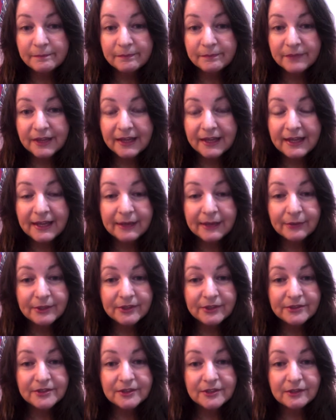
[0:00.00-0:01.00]
allowing
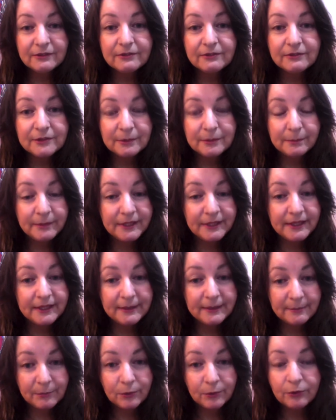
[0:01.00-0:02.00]
yourself to be
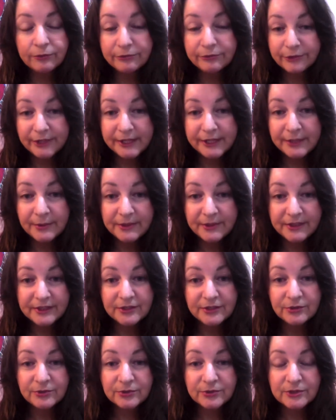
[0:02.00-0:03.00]
more free within
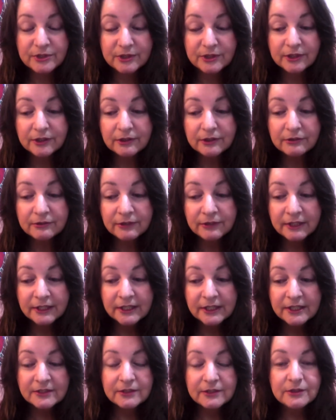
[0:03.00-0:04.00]
yourself,
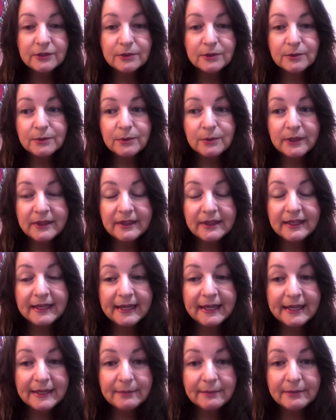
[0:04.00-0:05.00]
to do with the
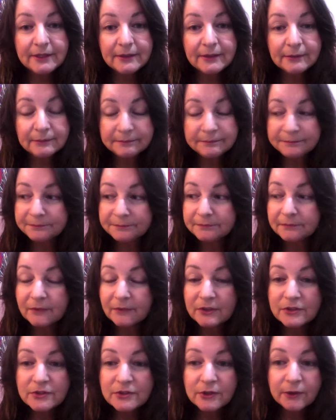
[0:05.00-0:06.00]
lady beetle.
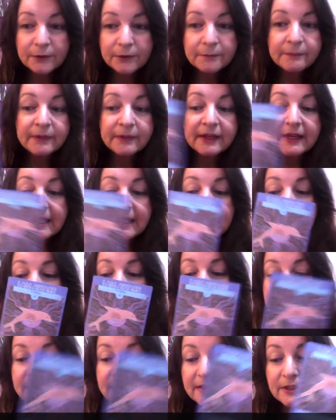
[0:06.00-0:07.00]
So
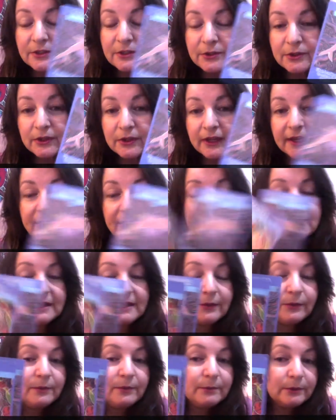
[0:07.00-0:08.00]
these are the 2 cards that
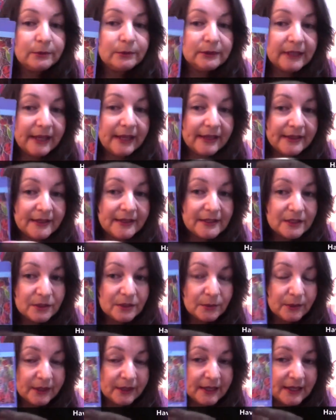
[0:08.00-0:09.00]
we pulled out this
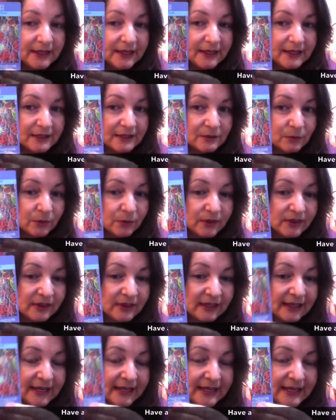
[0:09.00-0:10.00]
week, is with
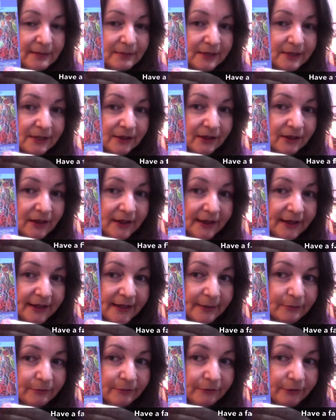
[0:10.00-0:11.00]
Lady Beetle, I
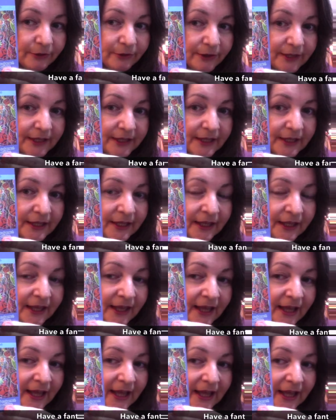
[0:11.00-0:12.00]
am free,
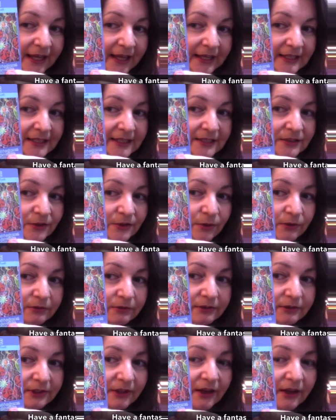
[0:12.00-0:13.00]
and
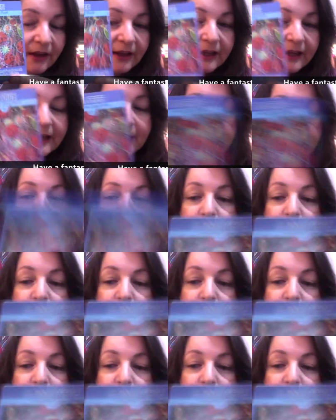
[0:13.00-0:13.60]
Dolphin, I am